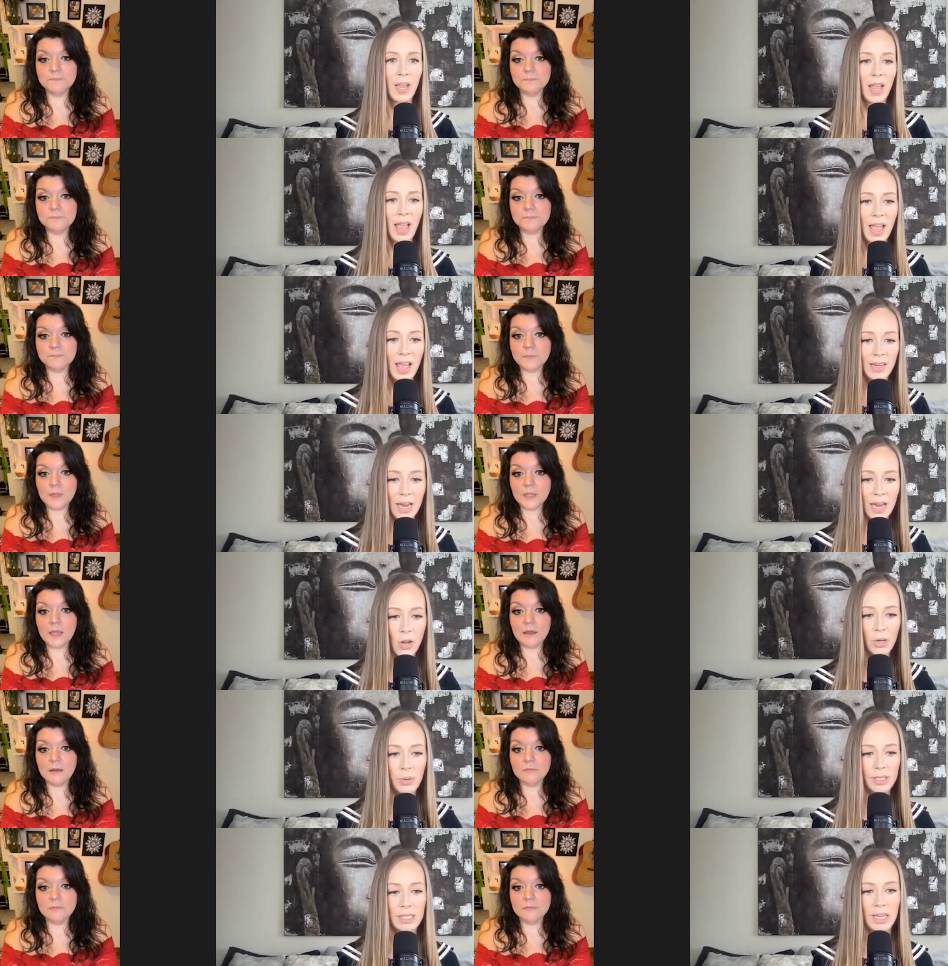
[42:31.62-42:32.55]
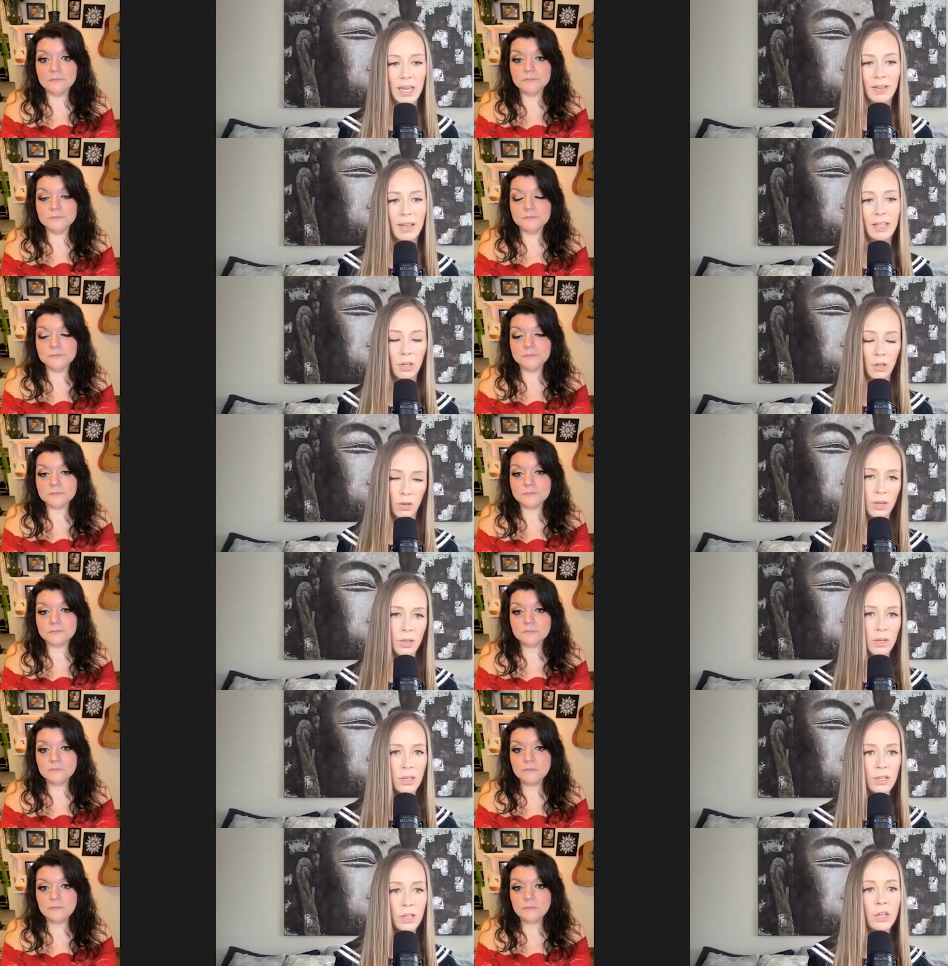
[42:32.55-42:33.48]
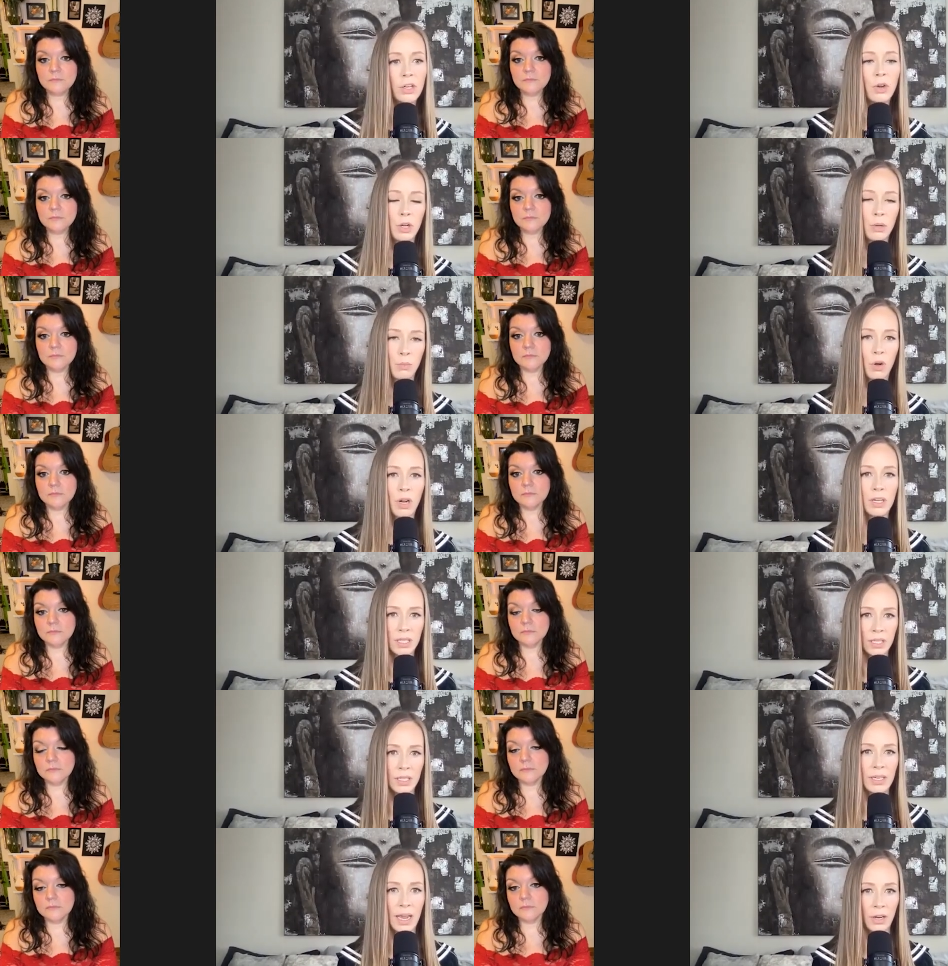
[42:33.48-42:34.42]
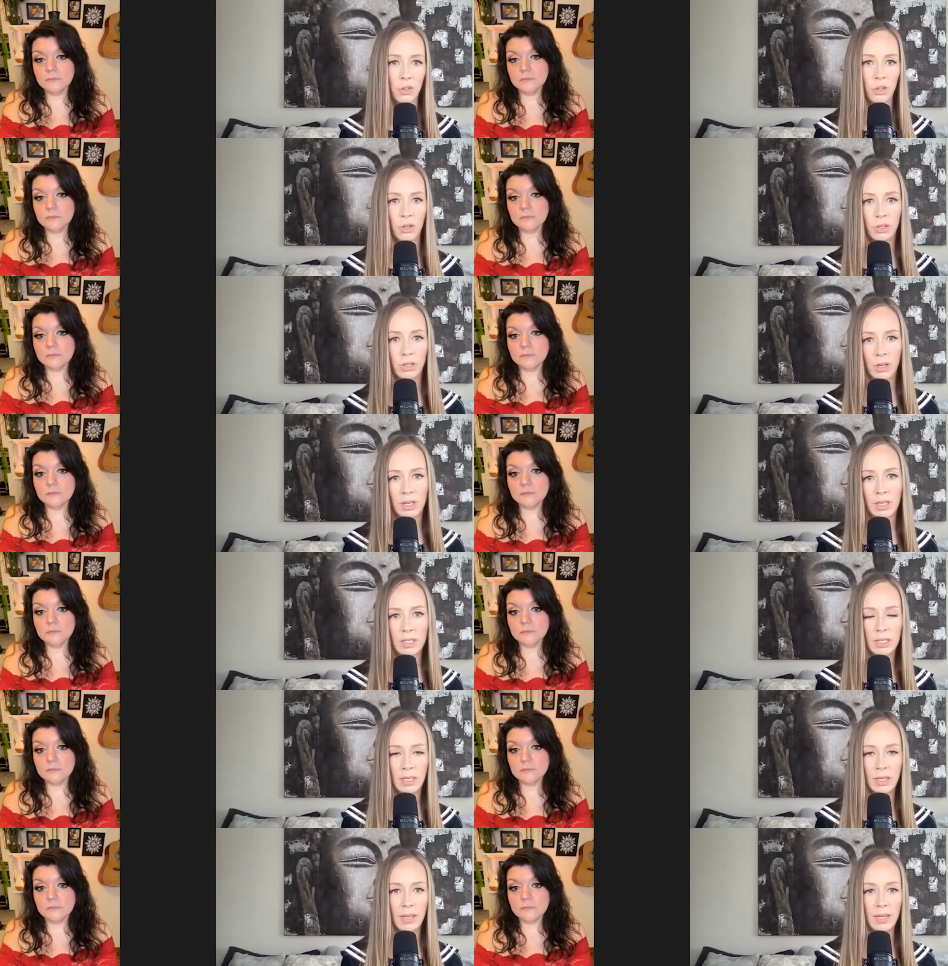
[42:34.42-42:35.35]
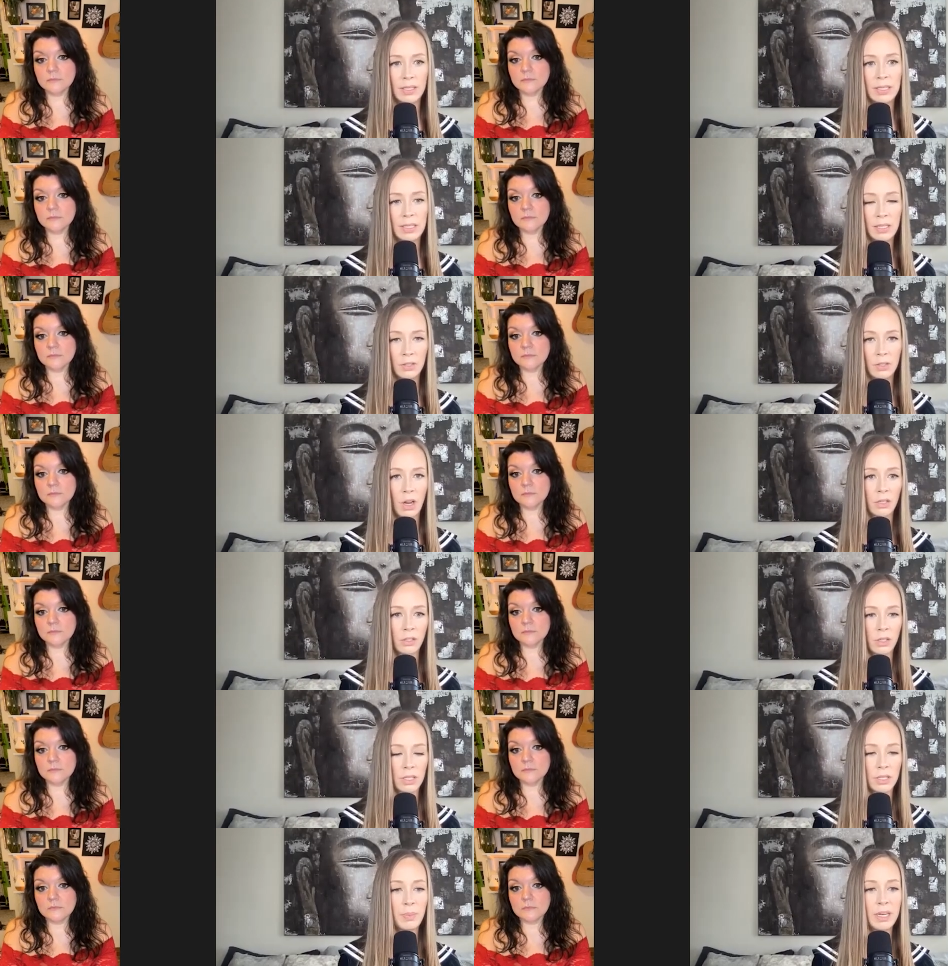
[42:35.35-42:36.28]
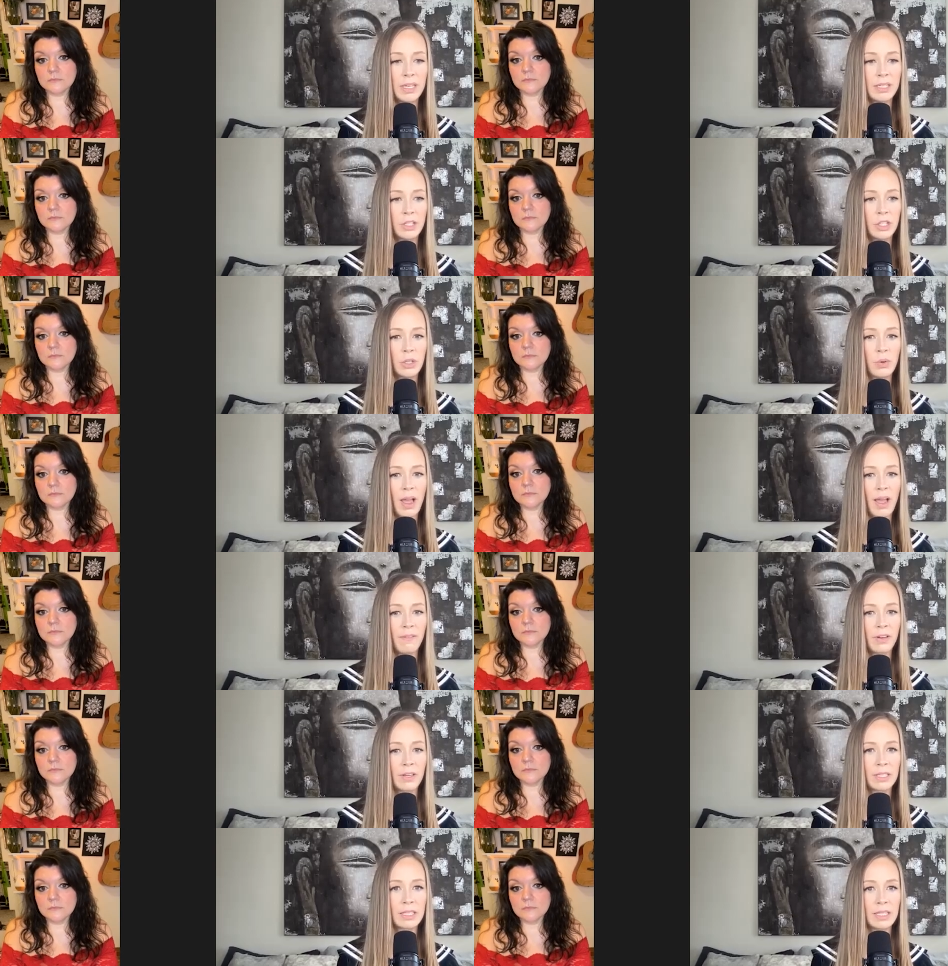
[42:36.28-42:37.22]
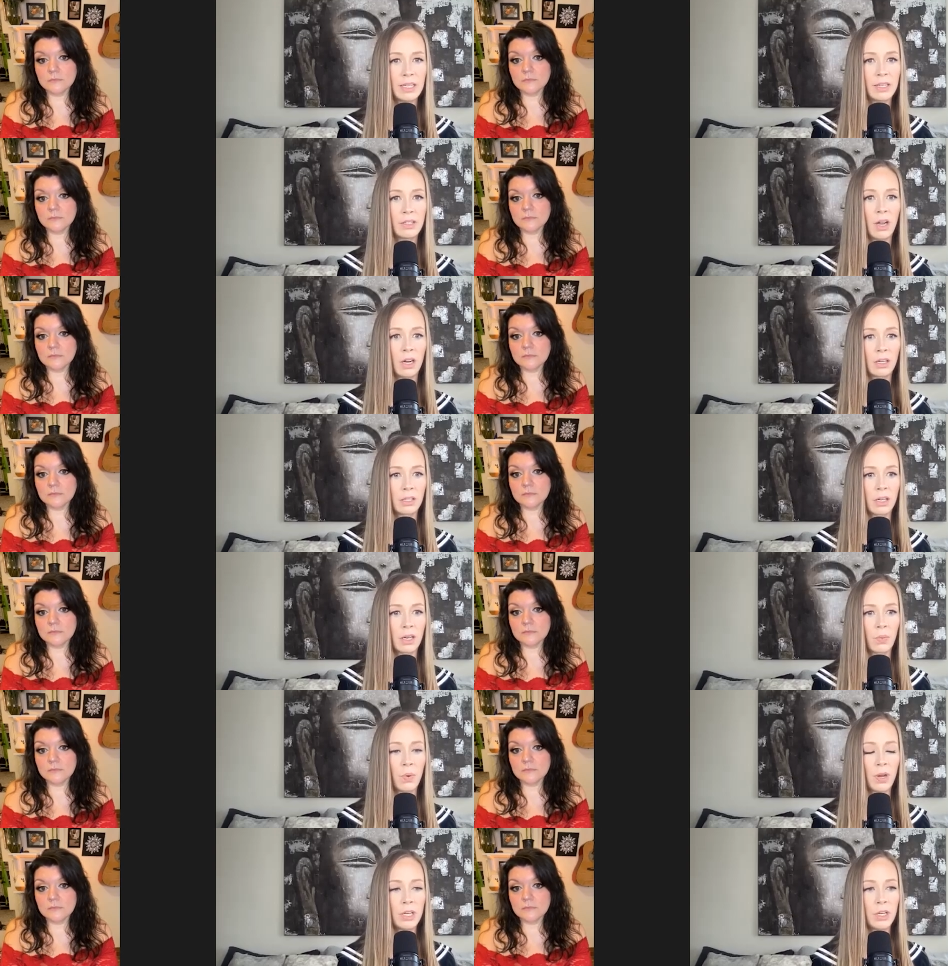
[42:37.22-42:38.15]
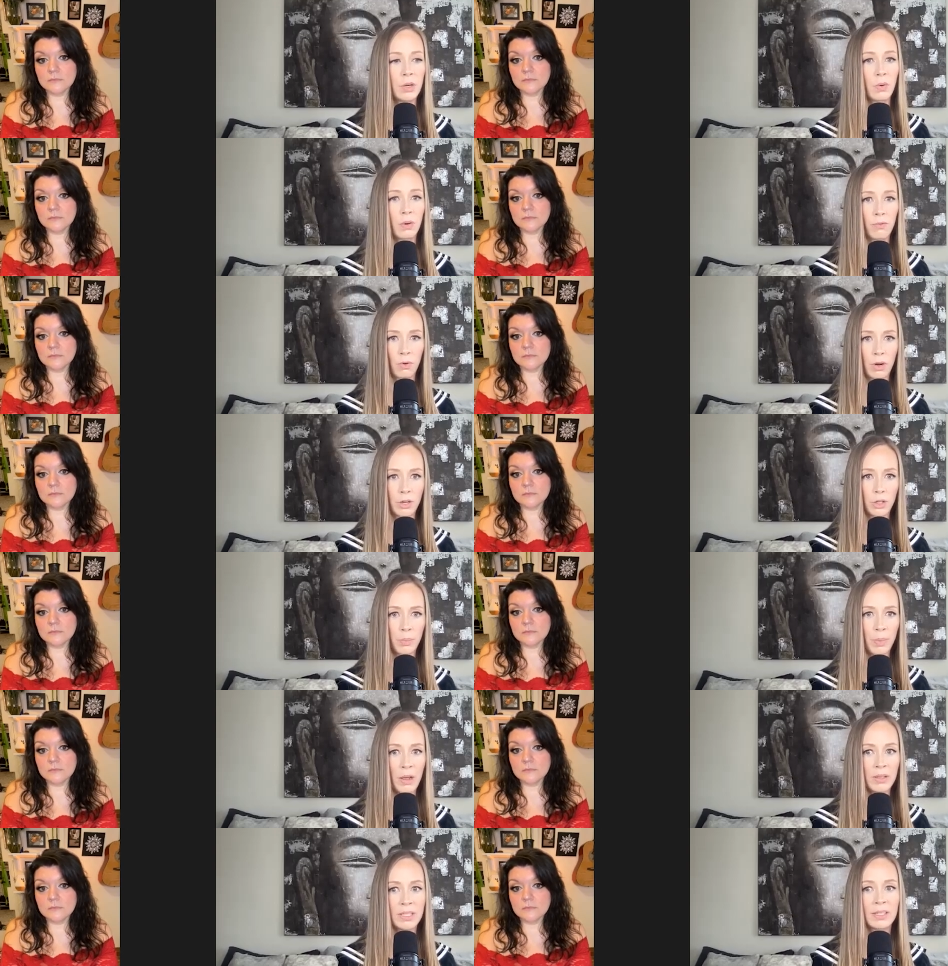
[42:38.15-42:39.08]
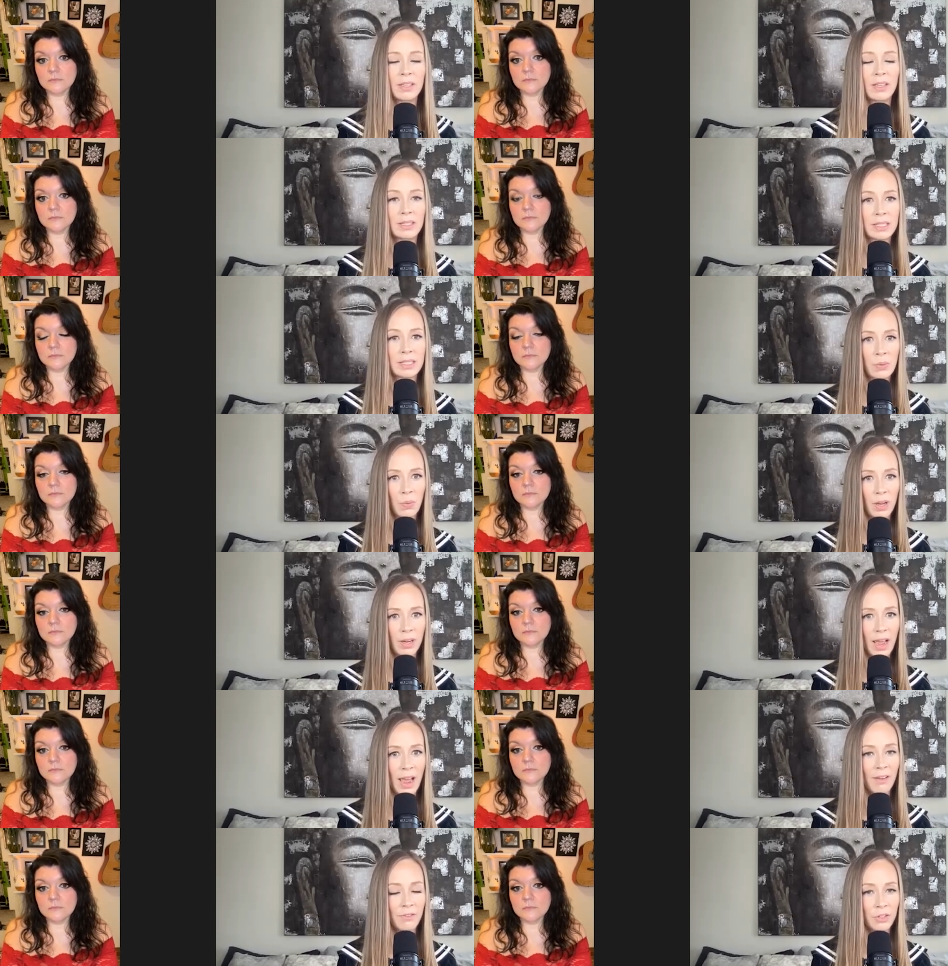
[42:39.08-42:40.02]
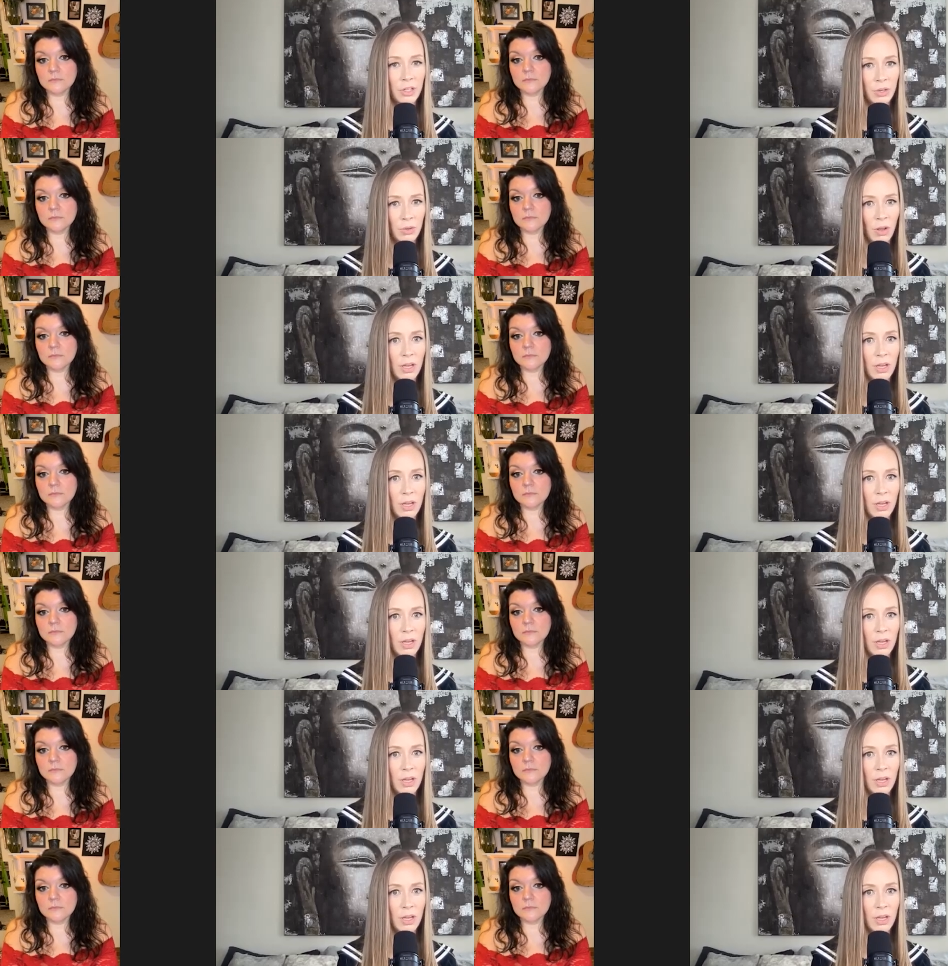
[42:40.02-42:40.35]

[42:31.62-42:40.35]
Speaker 1: and i know you were saying like you're you know you're more into the natural not into like seeing doctors but did you ever see a doctor when you were 400 pounds and then see one after you